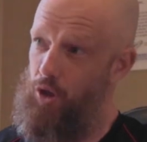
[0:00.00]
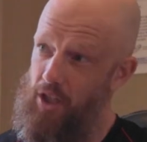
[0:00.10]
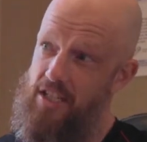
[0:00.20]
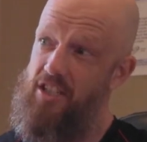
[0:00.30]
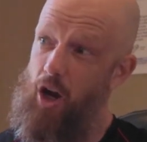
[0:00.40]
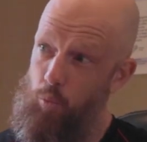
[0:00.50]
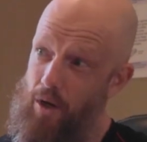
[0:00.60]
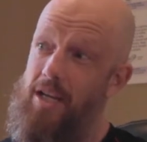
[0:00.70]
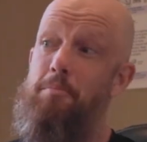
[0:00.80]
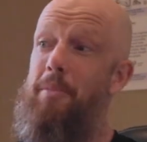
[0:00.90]
at least a
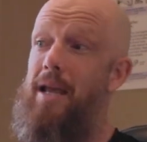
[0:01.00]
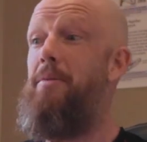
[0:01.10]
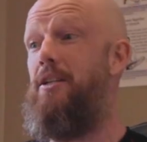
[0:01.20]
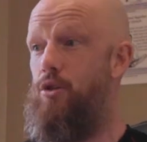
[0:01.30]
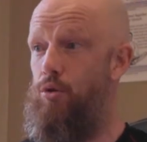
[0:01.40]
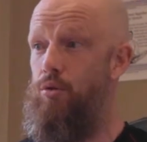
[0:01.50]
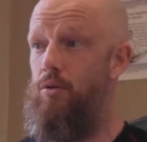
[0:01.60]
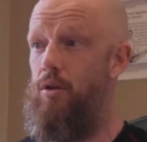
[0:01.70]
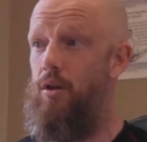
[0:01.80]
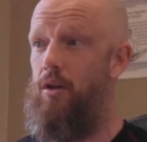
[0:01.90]
week, maybe 2.
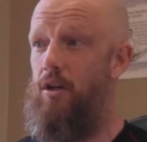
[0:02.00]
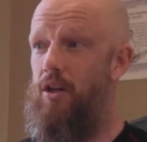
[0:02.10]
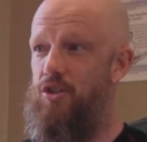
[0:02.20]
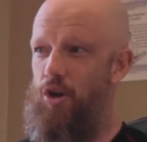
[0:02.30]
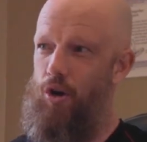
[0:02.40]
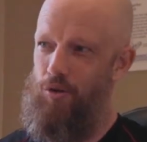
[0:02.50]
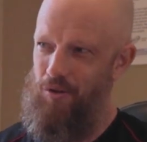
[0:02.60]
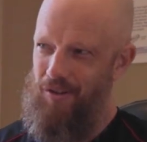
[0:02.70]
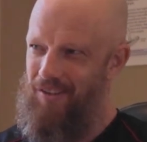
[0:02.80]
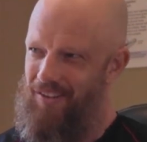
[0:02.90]
So
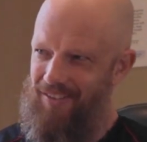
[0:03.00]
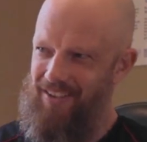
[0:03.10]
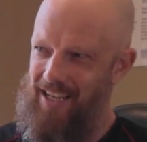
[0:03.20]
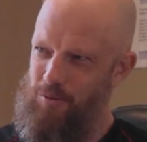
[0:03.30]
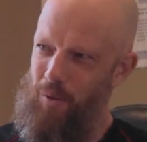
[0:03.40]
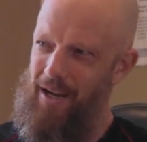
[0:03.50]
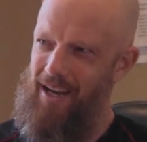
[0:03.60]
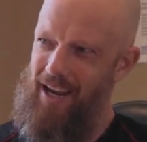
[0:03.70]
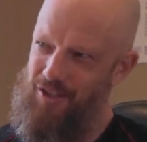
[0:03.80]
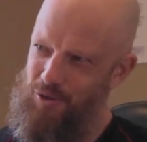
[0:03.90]
that's
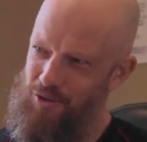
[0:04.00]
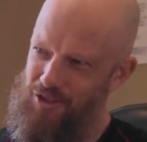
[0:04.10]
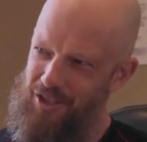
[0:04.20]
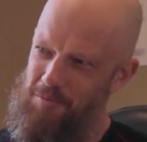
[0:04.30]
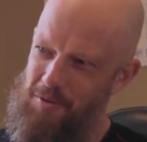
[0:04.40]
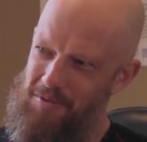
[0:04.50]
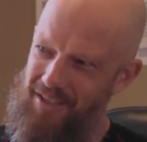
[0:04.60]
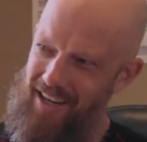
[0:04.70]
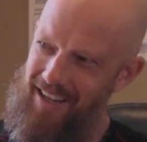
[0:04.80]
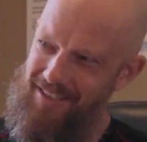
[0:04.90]
where, as soon as your symptoms
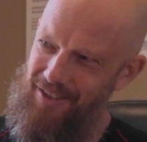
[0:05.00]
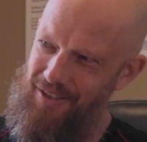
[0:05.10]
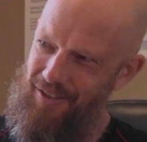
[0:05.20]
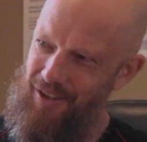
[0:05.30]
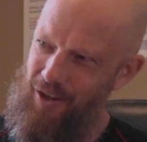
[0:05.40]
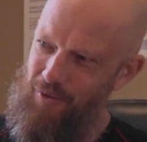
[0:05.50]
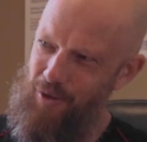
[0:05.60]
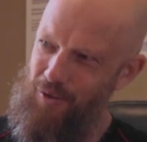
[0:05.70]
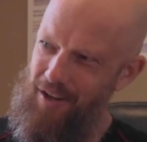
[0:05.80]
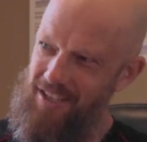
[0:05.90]
start to
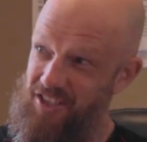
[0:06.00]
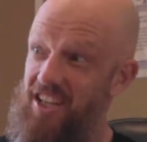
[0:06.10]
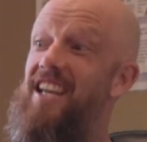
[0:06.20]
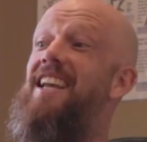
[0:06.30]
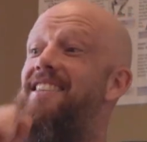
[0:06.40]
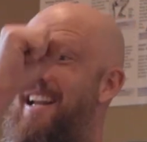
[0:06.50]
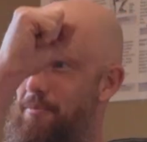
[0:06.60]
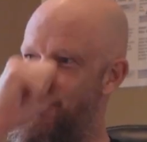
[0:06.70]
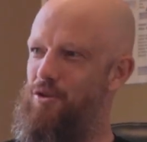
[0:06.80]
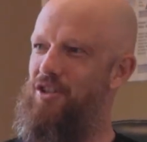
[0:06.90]
regress, you're kicking that
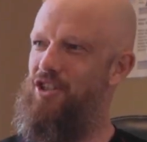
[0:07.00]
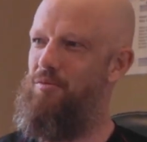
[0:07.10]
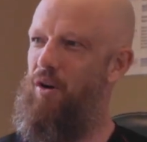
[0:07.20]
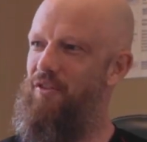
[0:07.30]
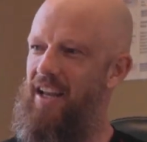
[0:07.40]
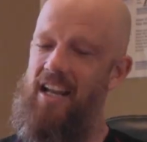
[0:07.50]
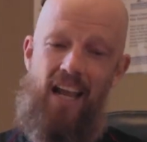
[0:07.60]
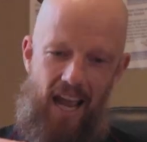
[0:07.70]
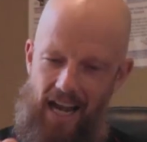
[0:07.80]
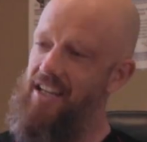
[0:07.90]
immune system off again.
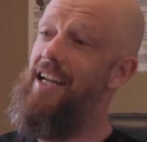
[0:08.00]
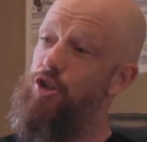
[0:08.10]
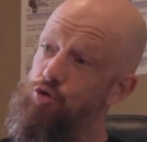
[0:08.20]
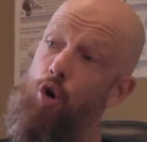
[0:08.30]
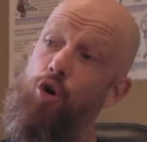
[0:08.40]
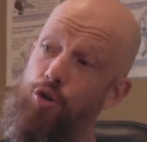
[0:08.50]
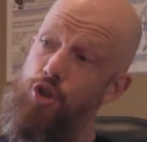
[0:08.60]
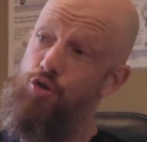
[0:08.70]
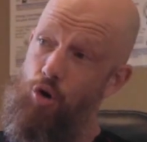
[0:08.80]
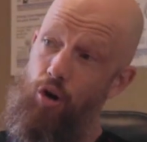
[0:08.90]
And you get stronger and
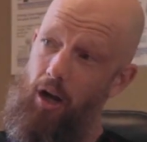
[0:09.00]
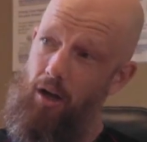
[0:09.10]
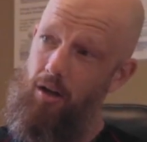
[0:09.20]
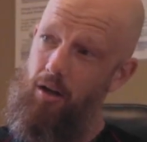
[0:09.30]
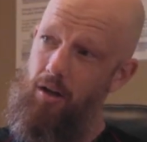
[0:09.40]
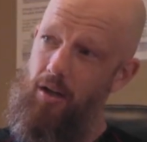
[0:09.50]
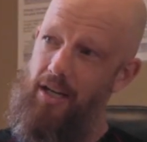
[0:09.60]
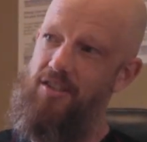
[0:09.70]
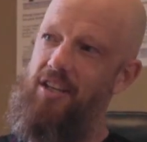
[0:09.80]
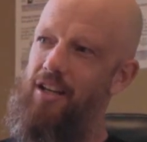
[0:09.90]
stronger.
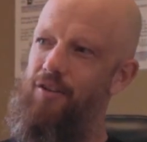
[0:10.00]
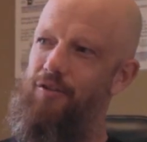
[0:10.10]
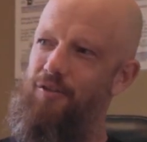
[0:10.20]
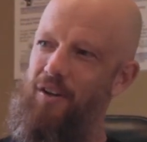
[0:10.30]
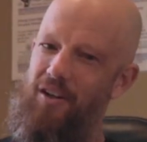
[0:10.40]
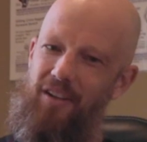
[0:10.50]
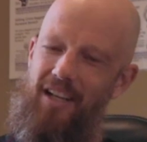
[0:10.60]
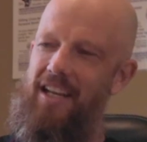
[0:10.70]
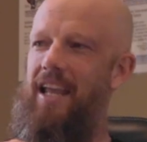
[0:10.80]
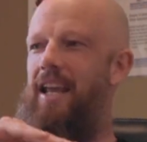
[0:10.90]
Instead of
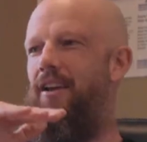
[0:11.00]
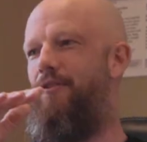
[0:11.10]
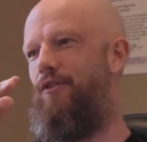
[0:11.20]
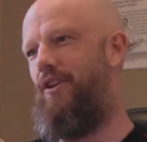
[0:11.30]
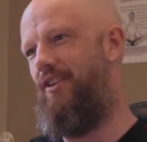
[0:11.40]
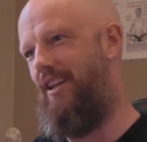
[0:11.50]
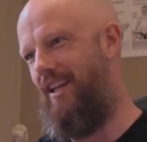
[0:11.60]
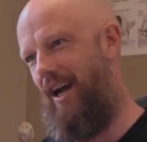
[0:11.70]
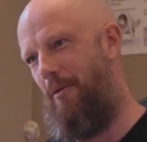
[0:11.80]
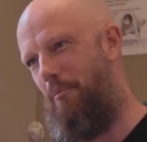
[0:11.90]
letting everything
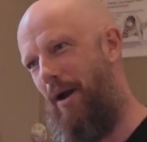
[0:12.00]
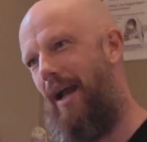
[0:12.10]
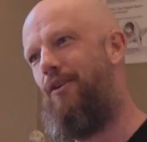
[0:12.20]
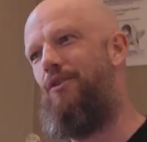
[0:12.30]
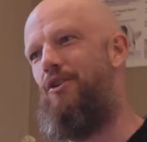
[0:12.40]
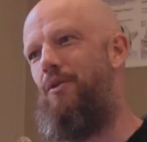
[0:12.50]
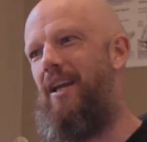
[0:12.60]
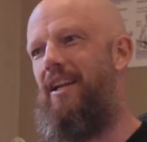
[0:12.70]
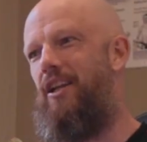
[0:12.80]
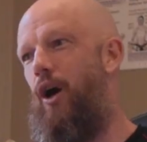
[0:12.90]
come back on you
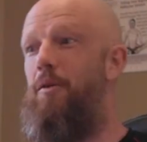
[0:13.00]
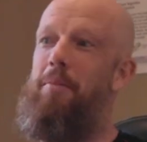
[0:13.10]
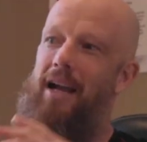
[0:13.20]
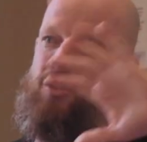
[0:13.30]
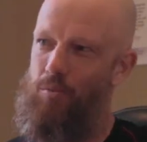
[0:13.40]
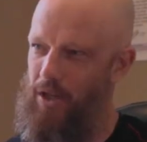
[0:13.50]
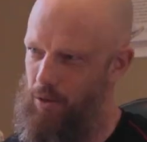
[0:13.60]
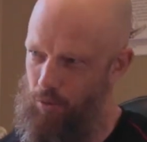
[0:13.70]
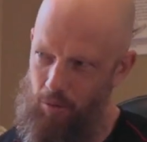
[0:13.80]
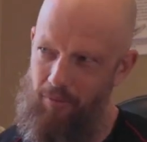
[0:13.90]
again and going back to where
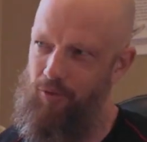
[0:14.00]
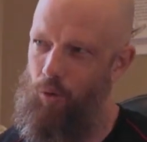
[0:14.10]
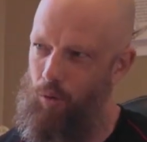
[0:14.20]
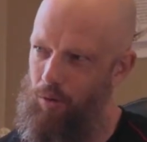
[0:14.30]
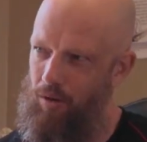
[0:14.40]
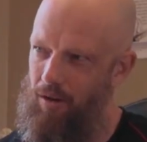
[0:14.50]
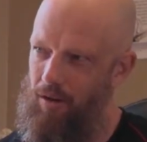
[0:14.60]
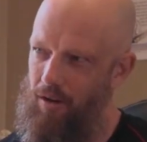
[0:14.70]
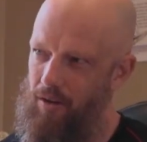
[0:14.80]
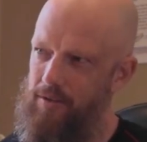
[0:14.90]
you were before.
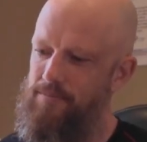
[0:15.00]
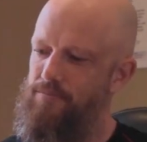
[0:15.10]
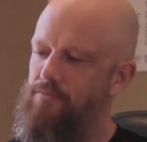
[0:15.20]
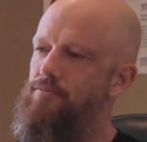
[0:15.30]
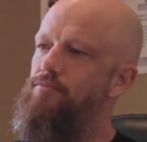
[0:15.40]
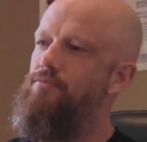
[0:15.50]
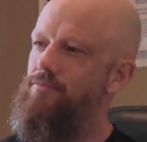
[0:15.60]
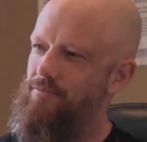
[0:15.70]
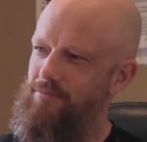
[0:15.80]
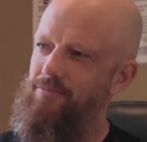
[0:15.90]
So you're trying to beat it
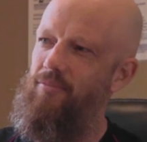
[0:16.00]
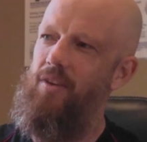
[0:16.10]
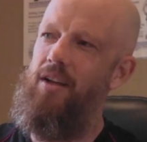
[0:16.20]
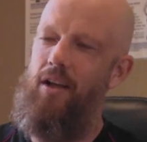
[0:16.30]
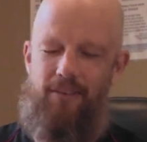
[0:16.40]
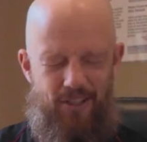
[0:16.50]
basically before it gets too